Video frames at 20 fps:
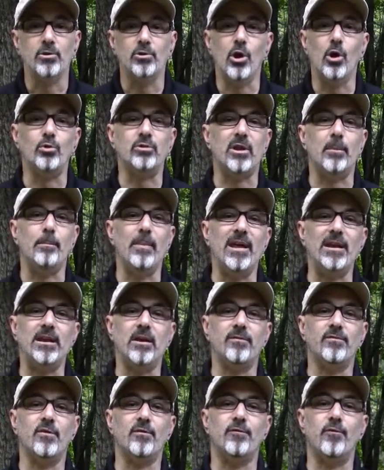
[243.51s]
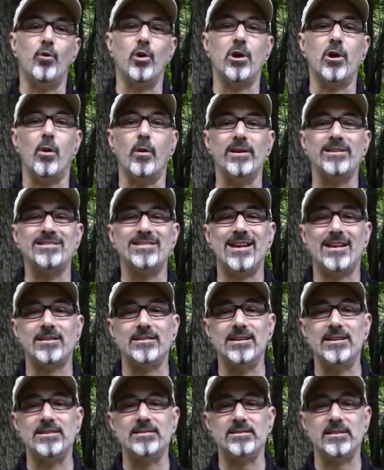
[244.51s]
Note that many of the foregoing
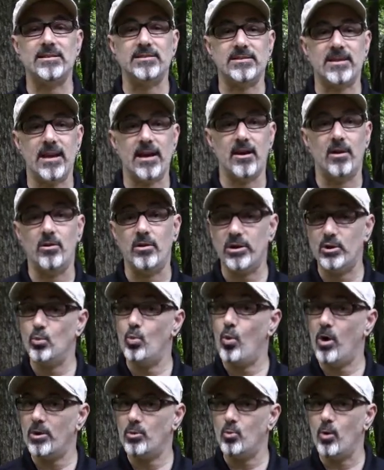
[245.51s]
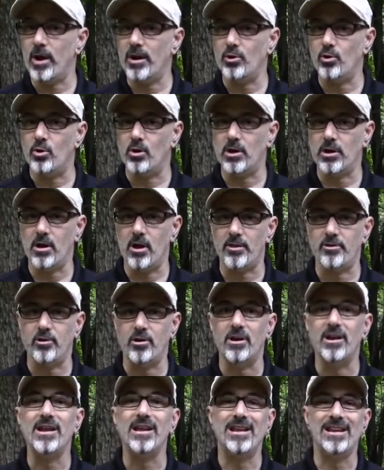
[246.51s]
techniques entail, in one way or
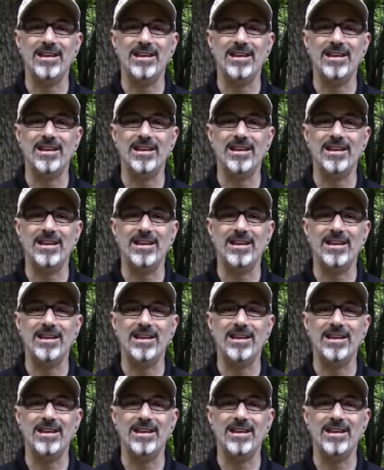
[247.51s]
another,